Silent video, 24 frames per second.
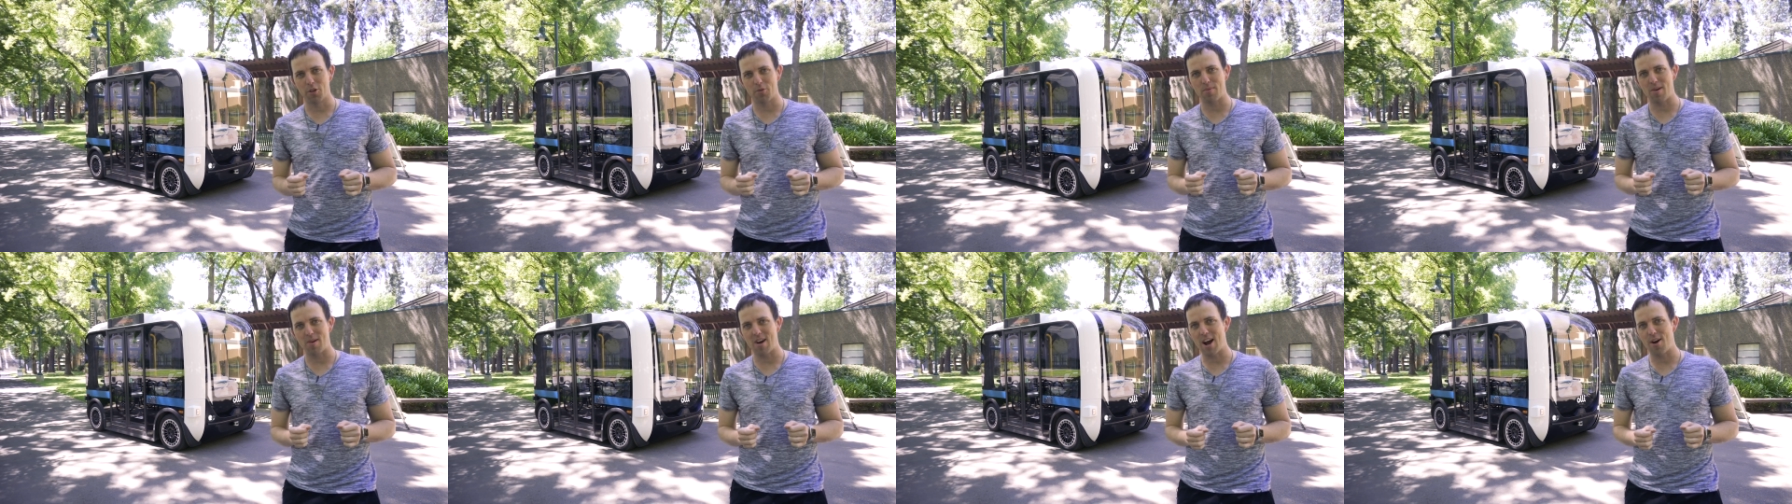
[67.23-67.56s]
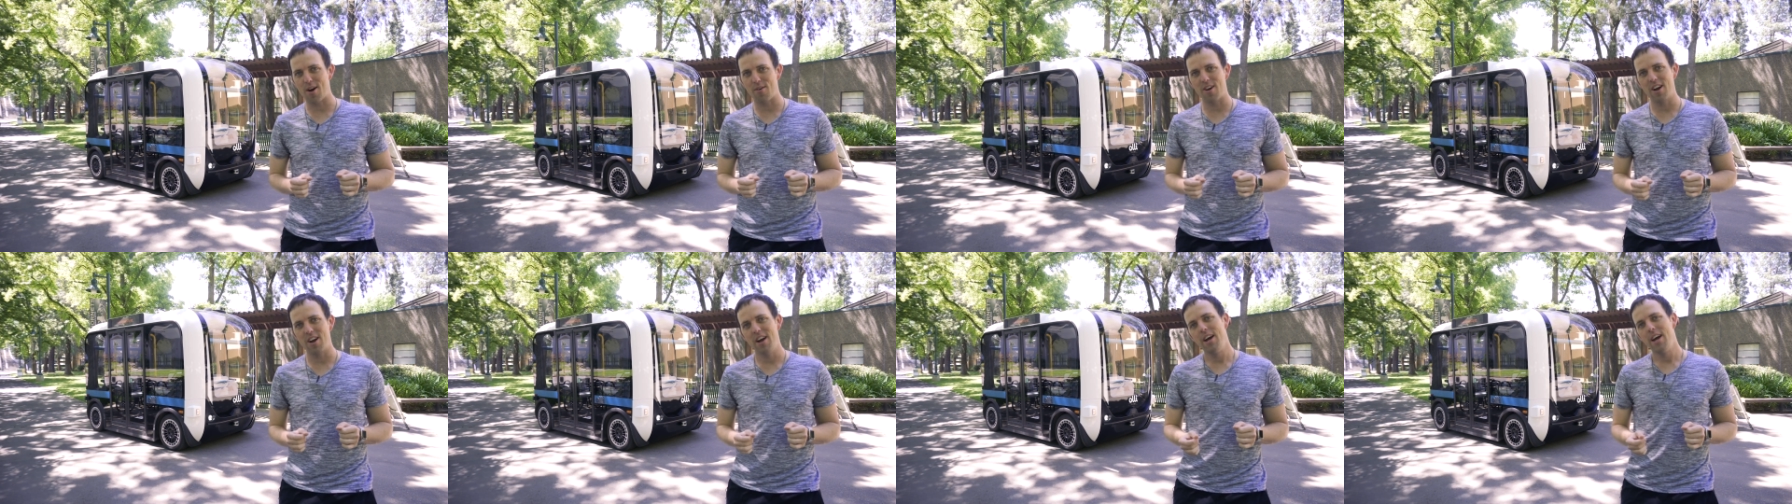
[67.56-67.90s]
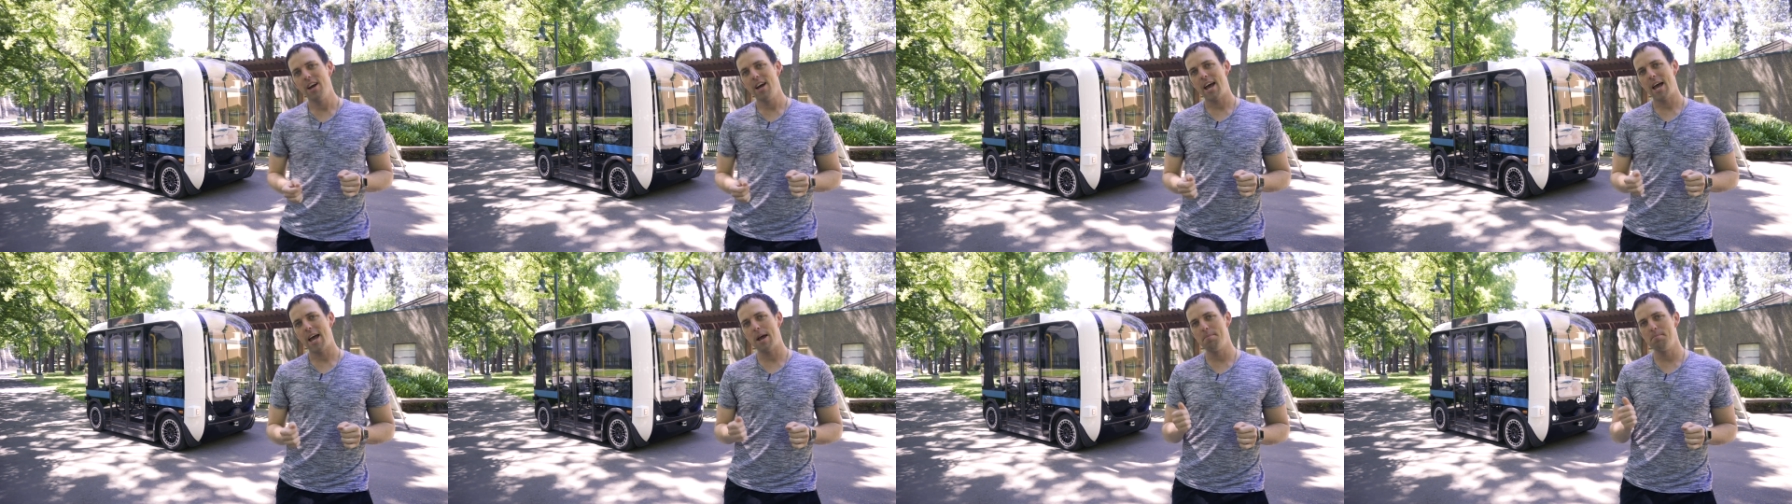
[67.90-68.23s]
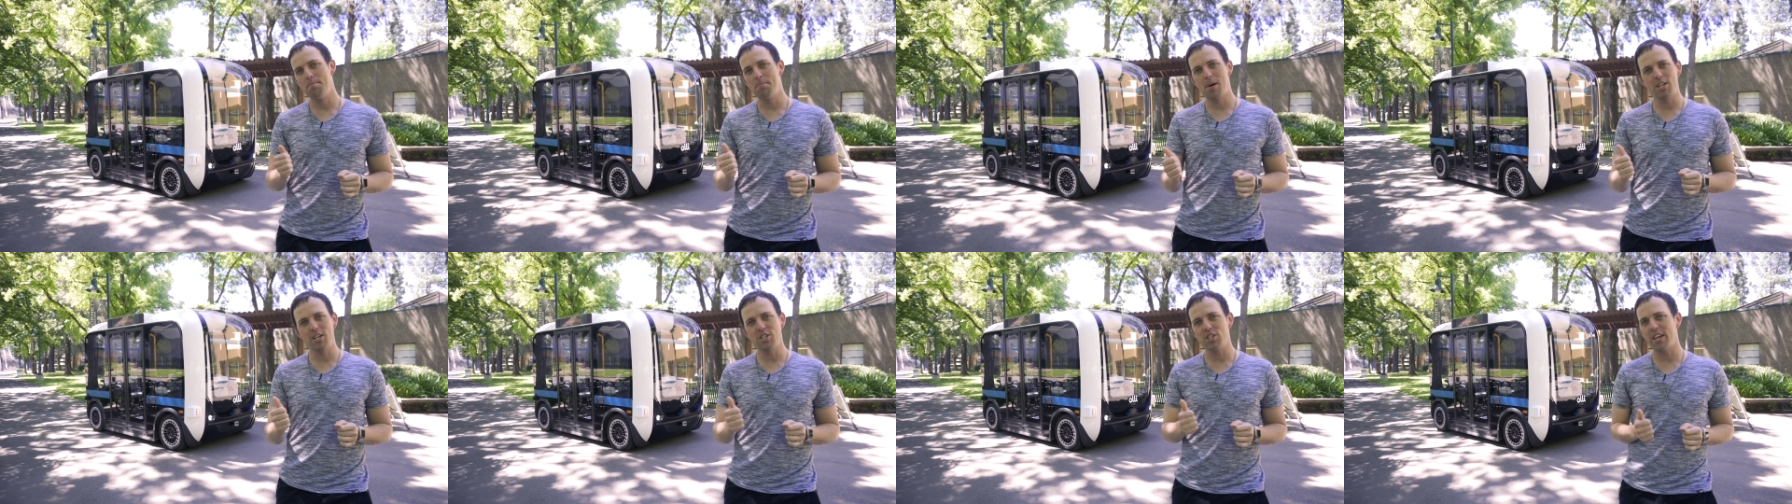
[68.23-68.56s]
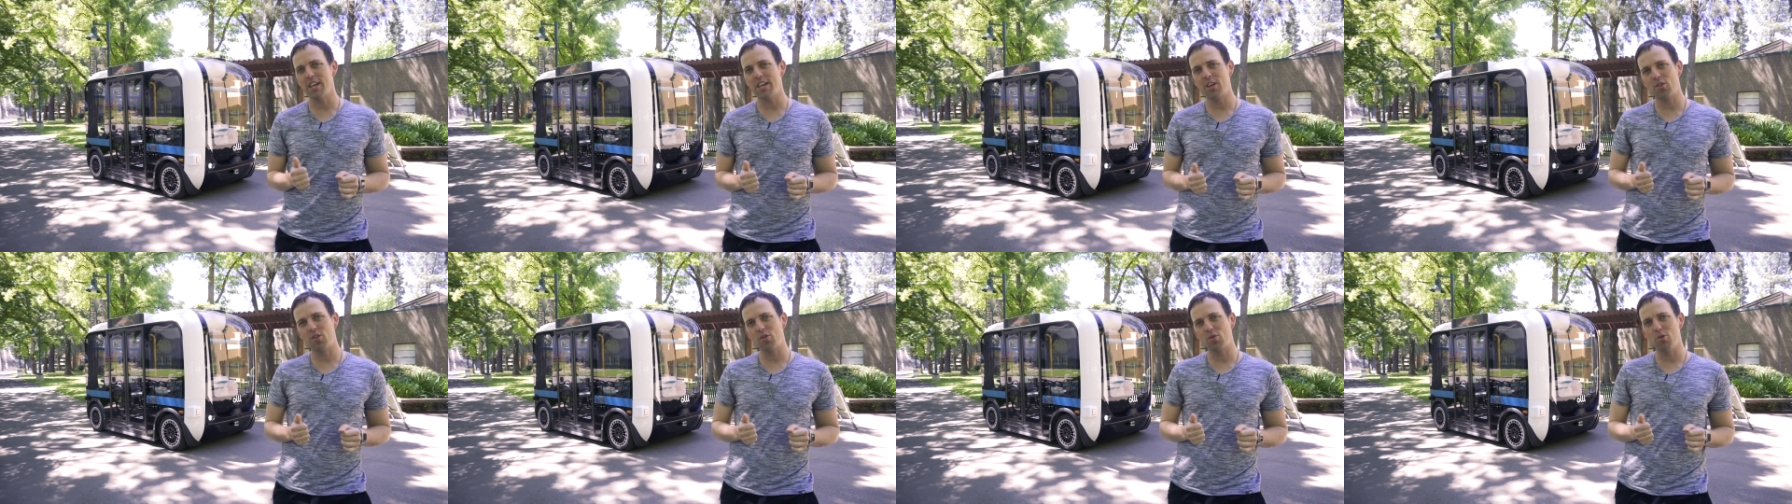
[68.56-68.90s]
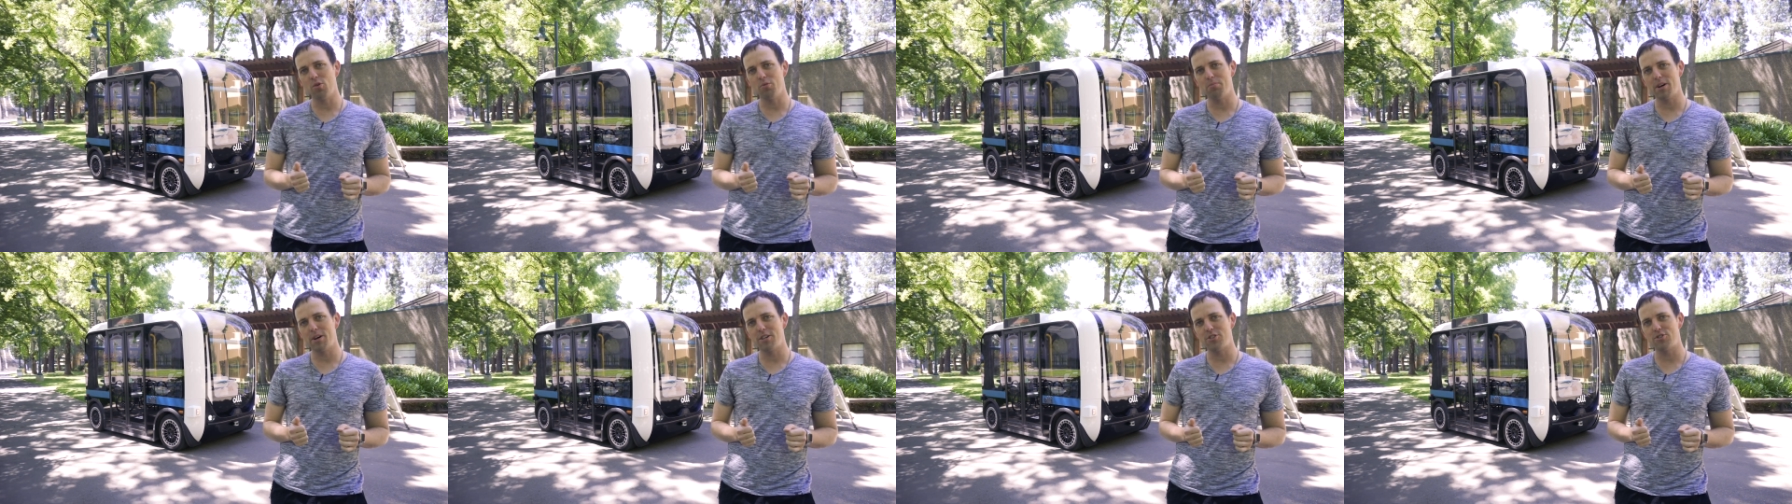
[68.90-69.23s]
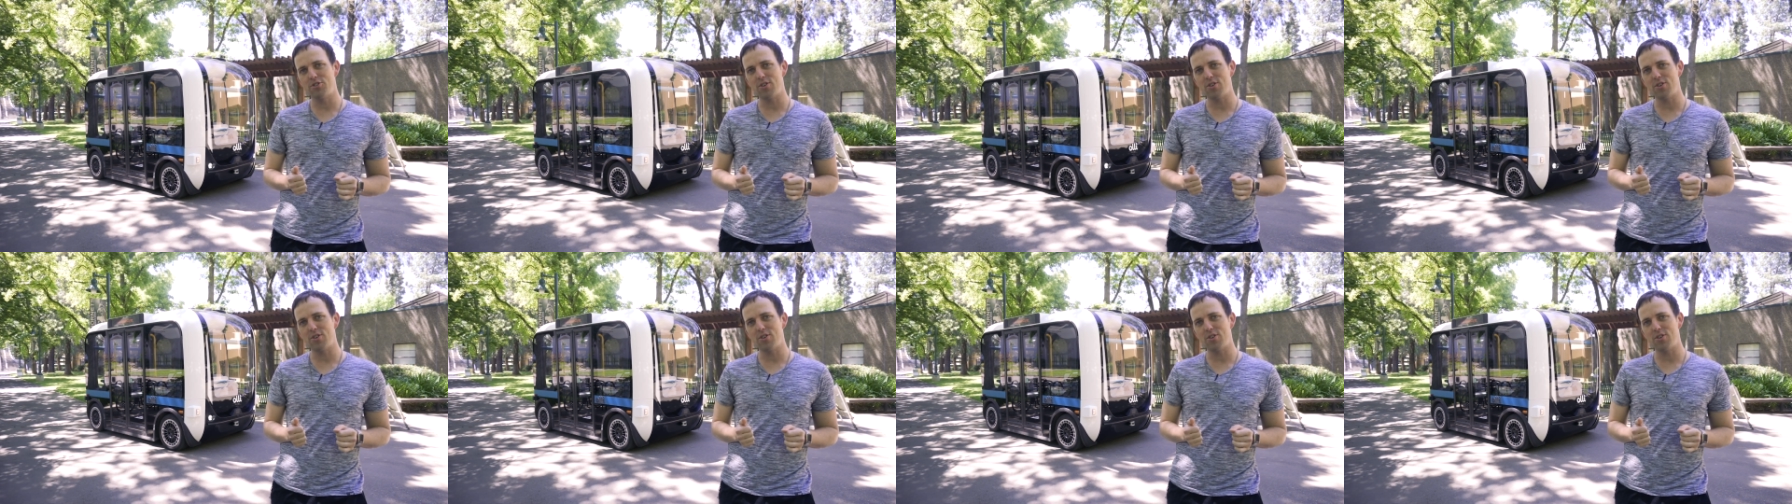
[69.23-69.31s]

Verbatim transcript: per hour, and much like a school bus